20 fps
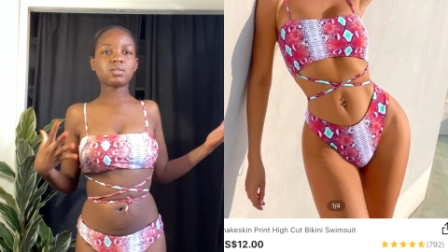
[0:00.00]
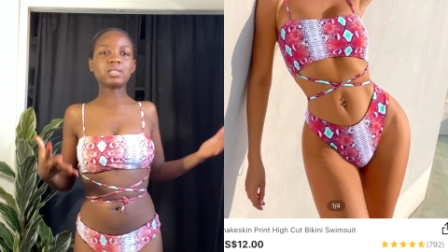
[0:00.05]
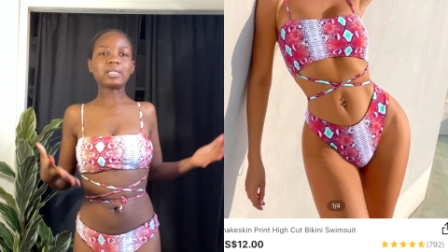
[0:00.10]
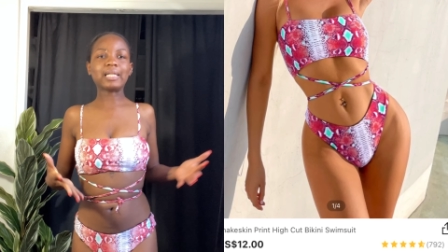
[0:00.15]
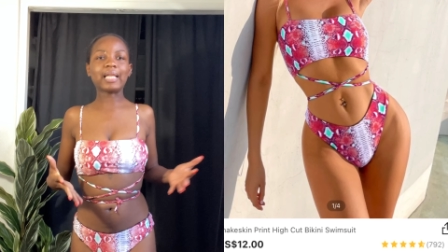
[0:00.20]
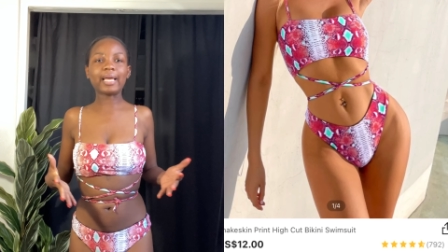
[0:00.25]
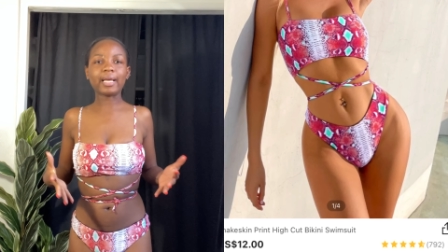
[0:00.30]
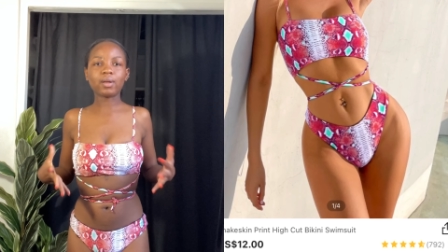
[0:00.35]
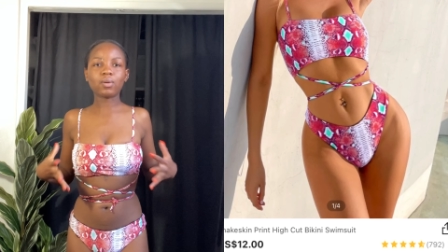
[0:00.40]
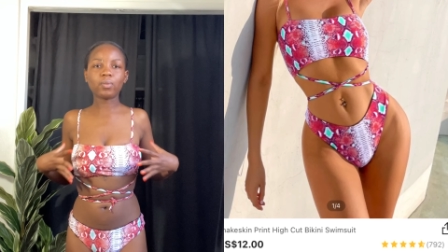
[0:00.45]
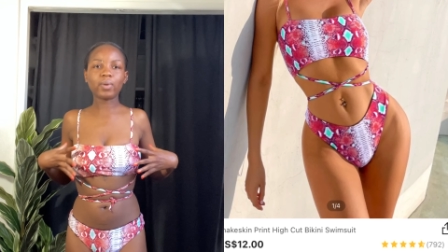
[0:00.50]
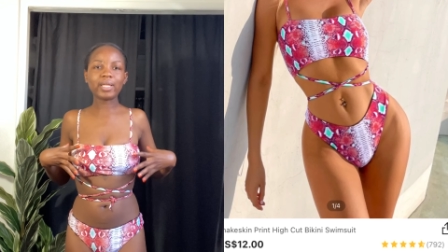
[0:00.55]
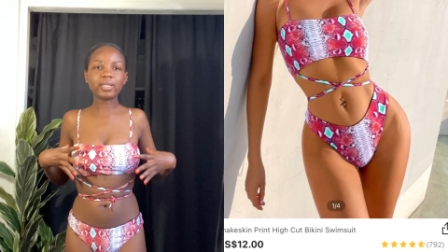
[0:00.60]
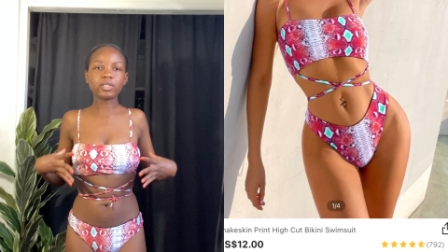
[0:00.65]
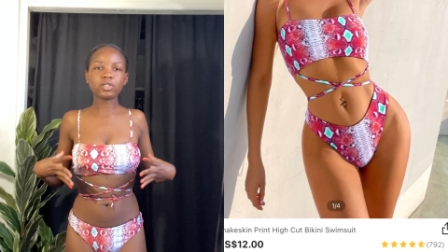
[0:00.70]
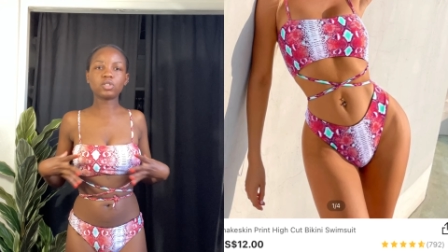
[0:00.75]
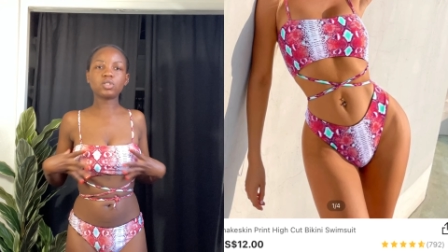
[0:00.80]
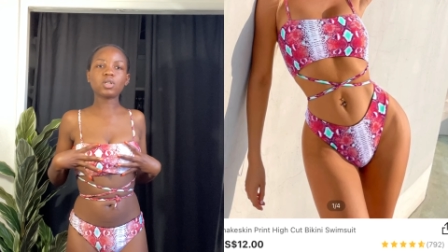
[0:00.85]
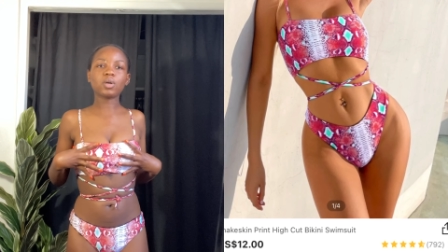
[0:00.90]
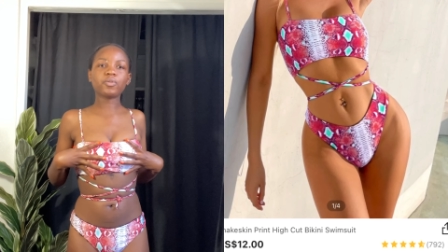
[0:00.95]
like where the
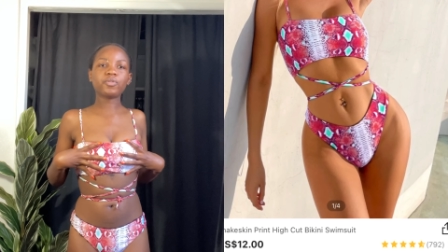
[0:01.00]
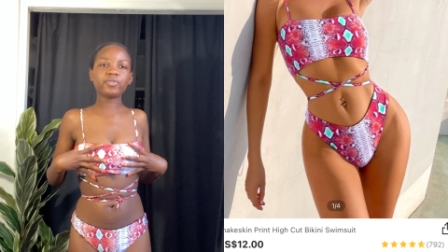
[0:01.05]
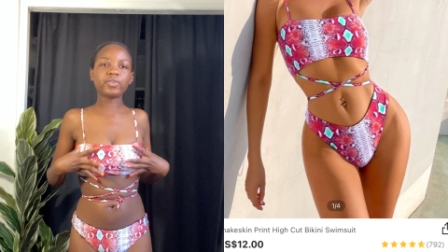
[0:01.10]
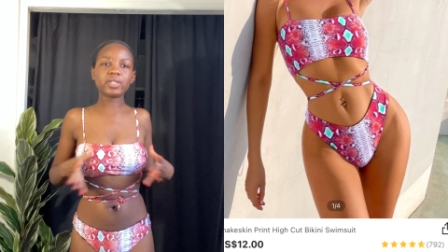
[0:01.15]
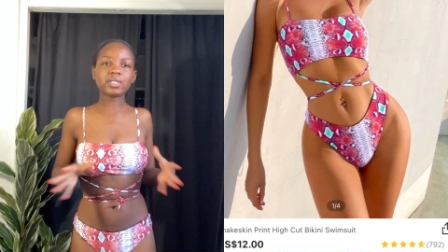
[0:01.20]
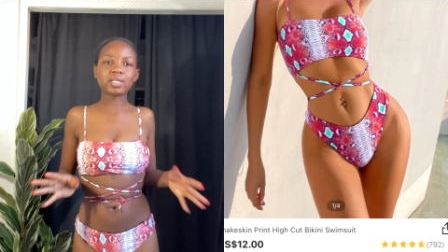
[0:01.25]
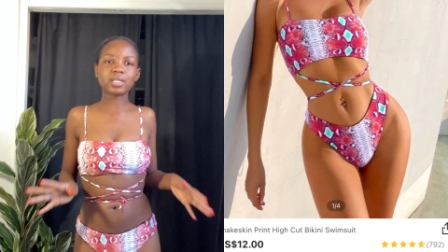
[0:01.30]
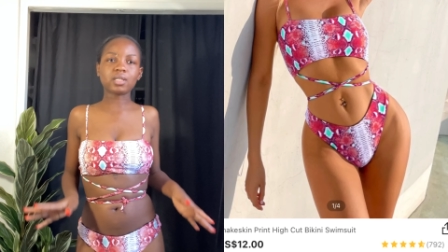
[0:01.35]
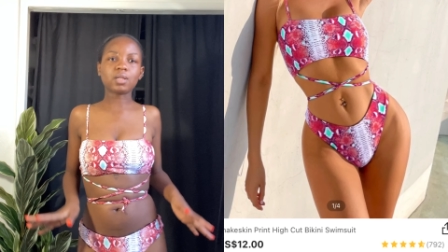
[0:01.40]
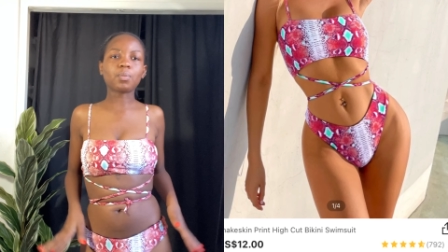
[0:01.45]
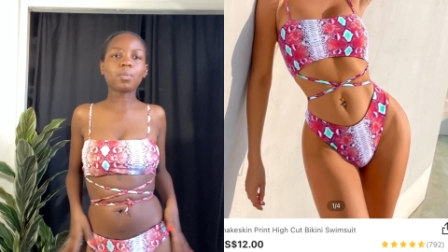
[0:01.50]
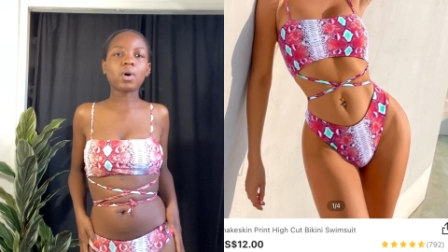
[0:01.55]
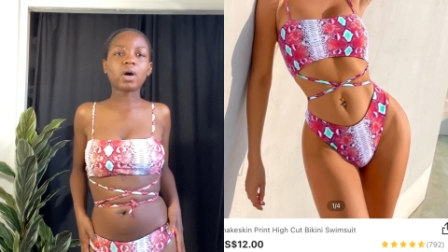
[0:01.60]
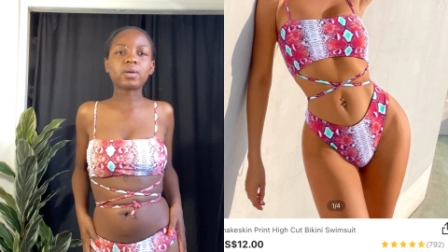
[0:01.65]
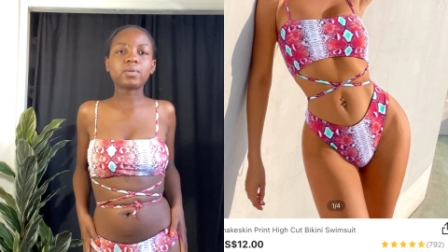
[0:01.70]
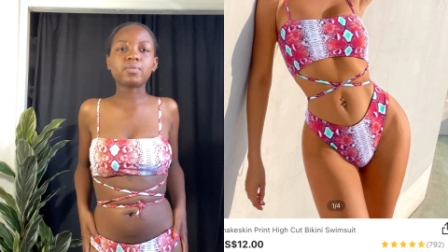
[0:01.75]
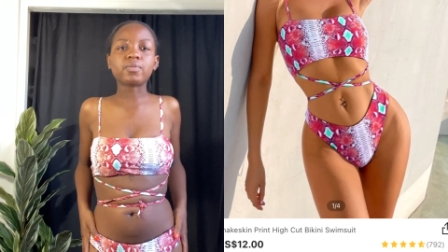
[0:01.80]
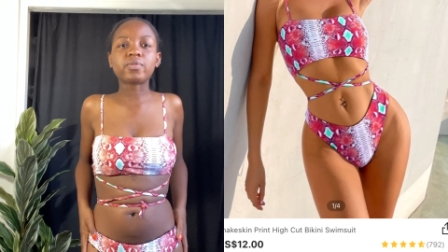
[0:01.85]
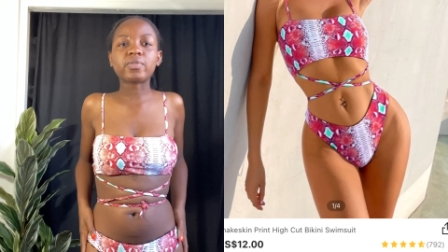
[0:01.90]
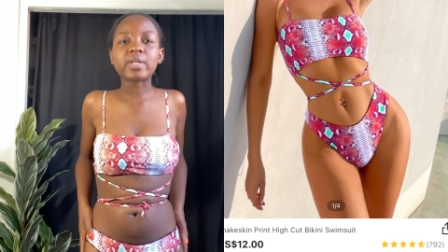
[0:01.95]
top fits and the
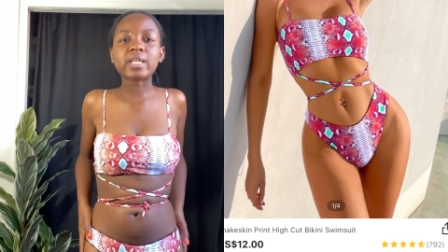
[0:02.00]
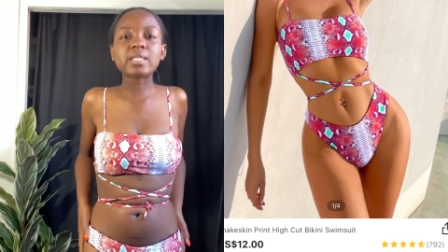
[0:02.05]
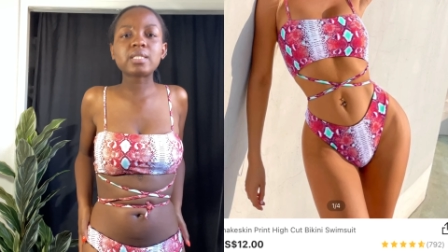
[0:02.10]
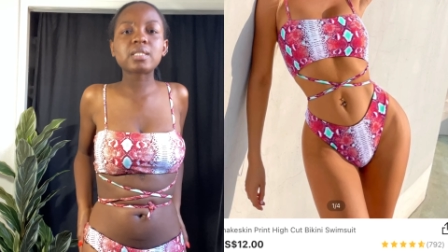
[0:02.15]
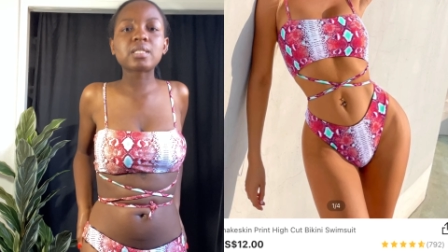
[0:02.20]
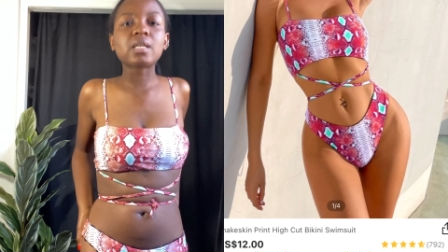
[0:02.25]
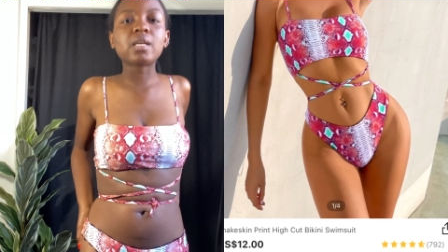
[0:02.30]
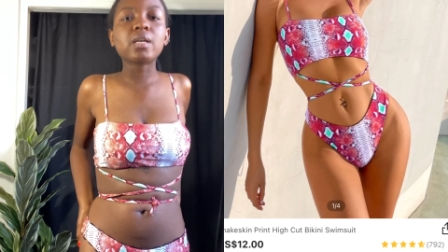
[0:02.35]
bottom fits.